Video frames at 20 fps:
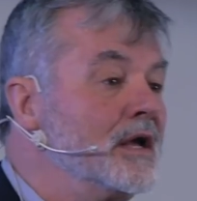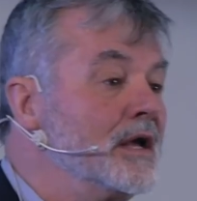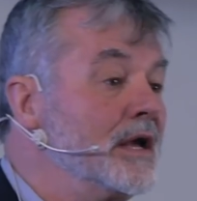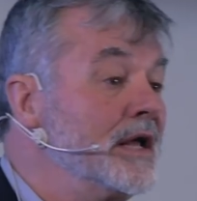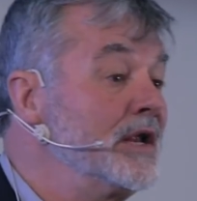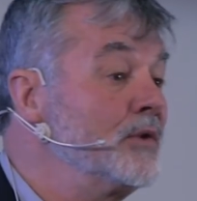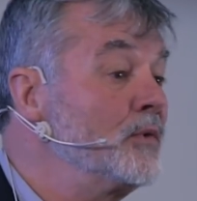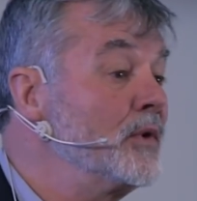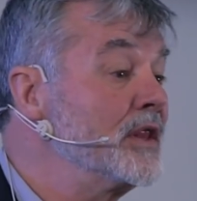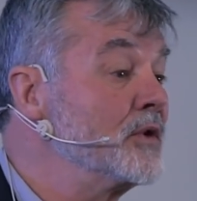
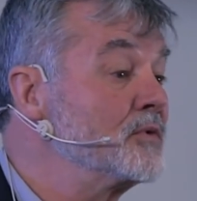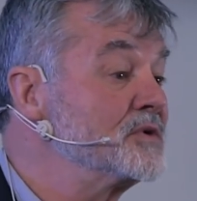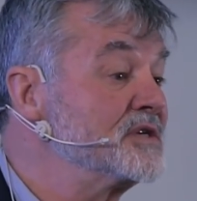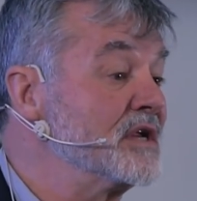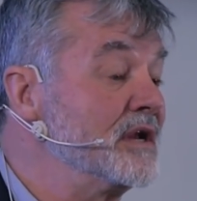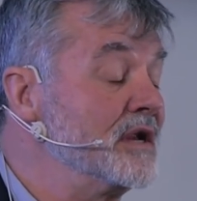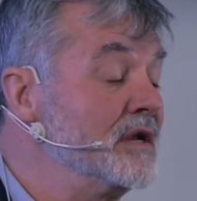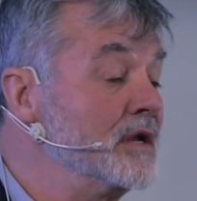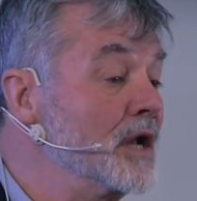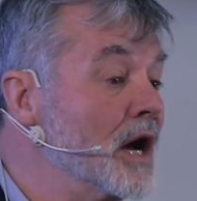Anyway, there was
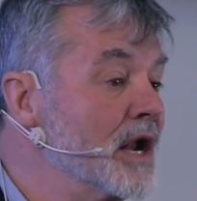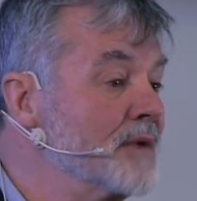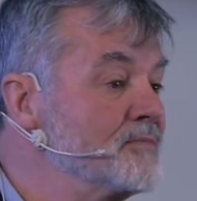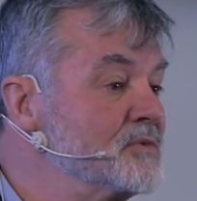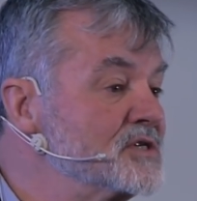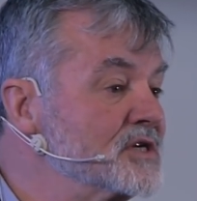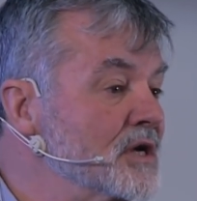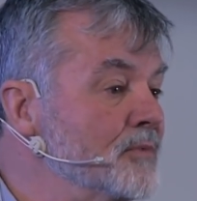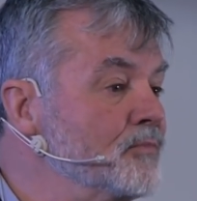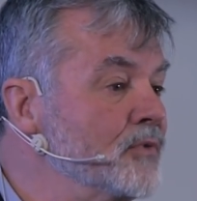an
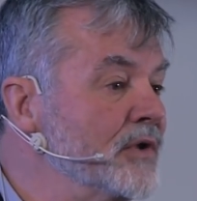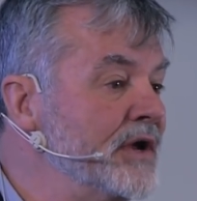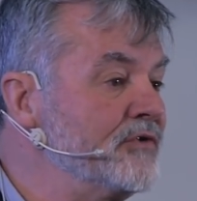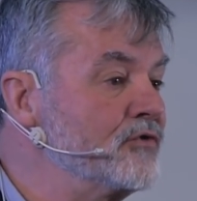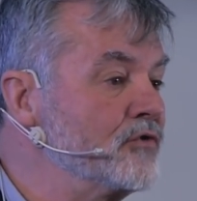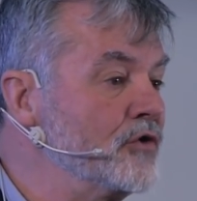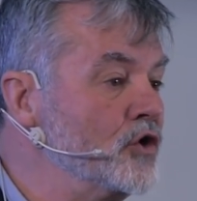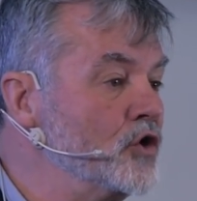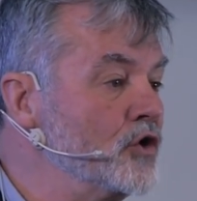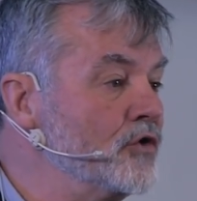anonymous complaint
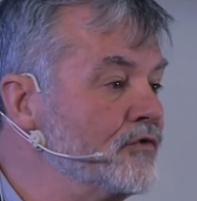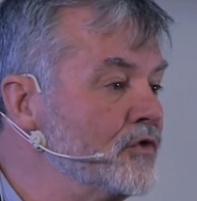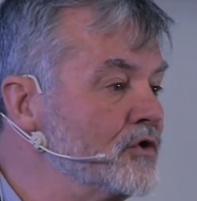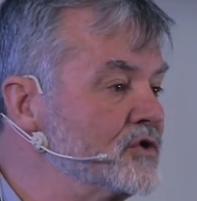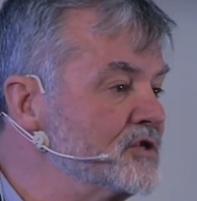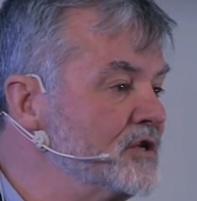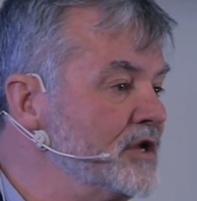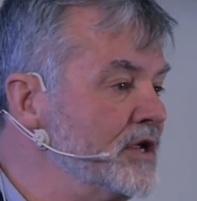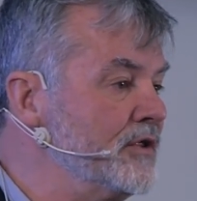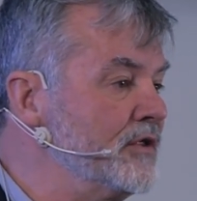to her
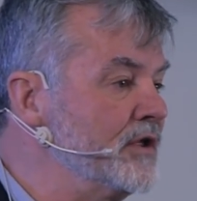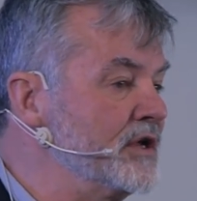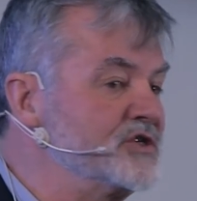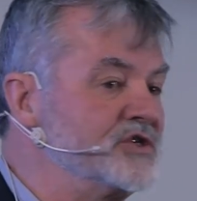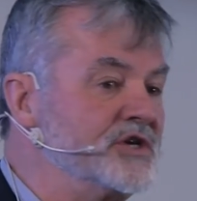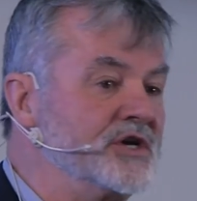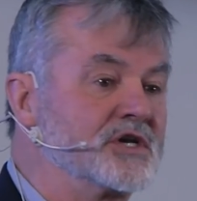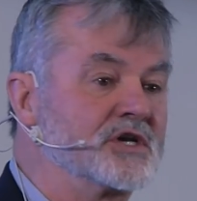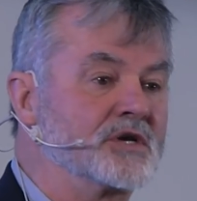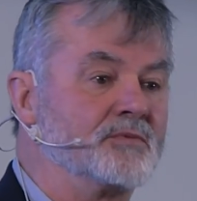university that
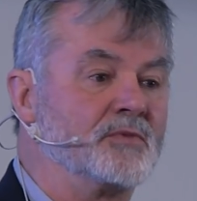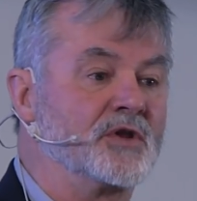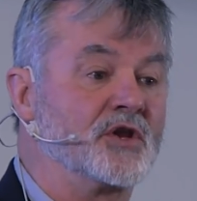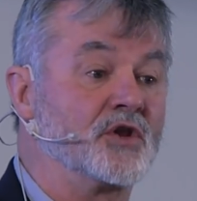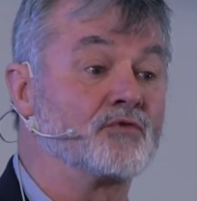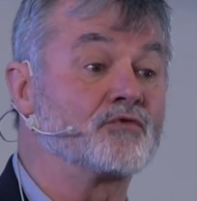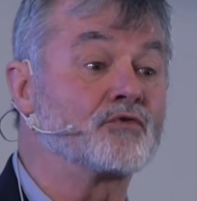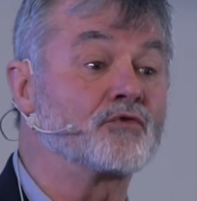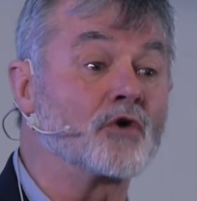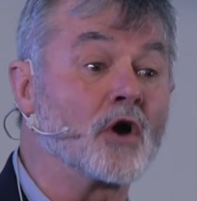she had
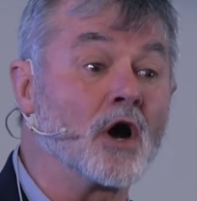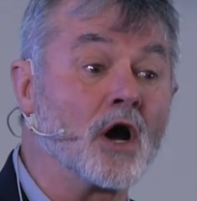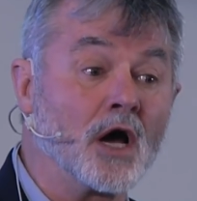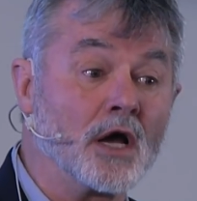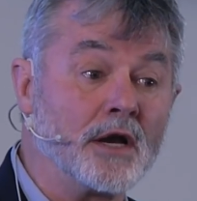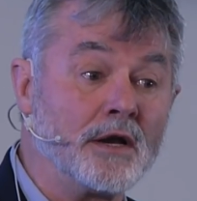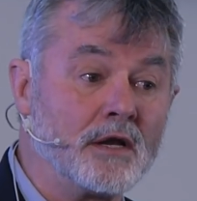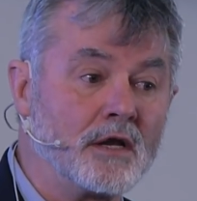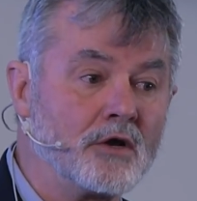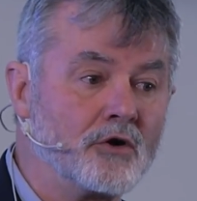committed
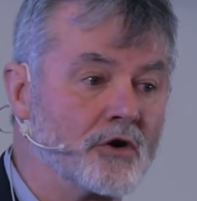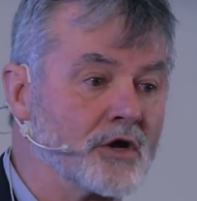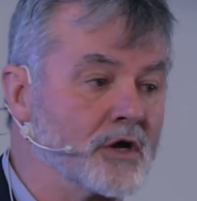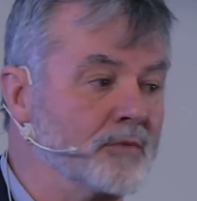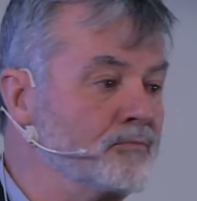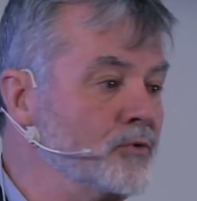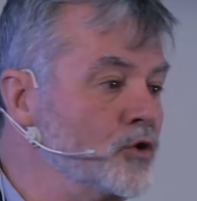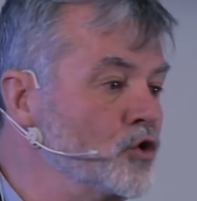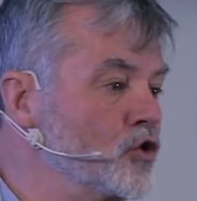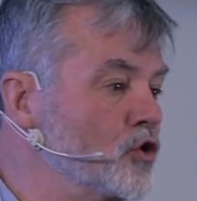fraud. Her
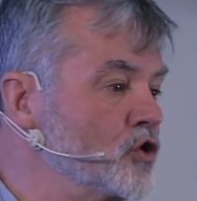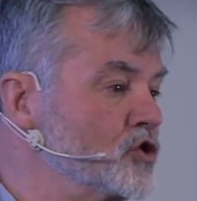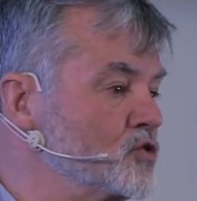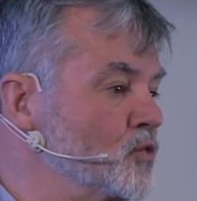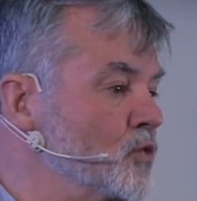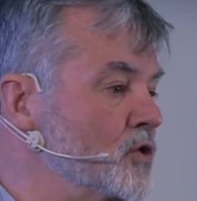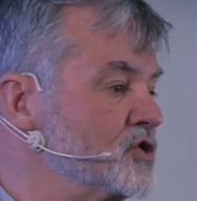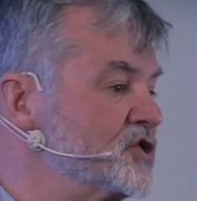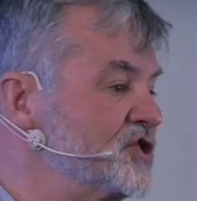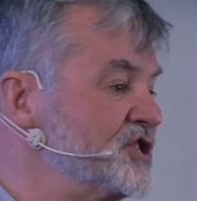computers
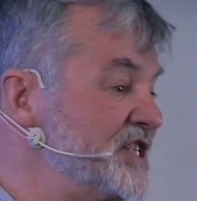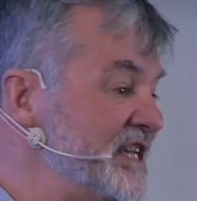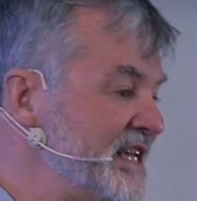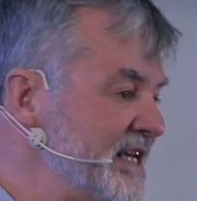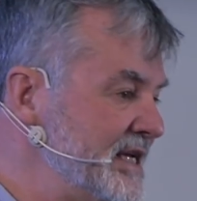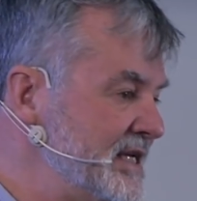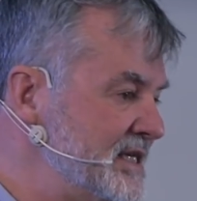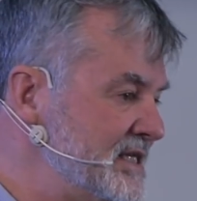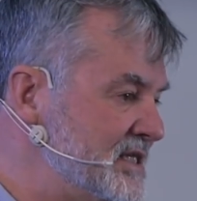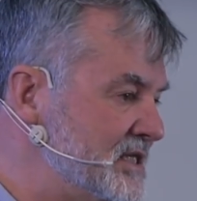were
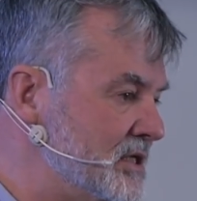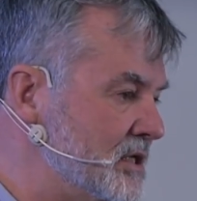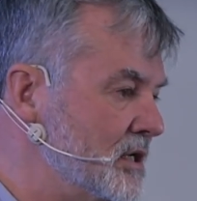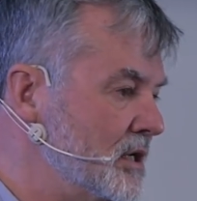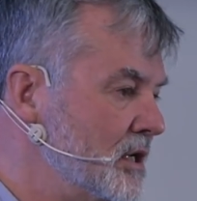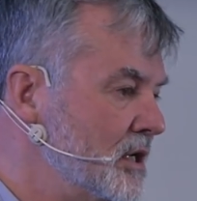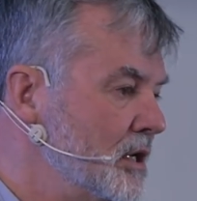seized.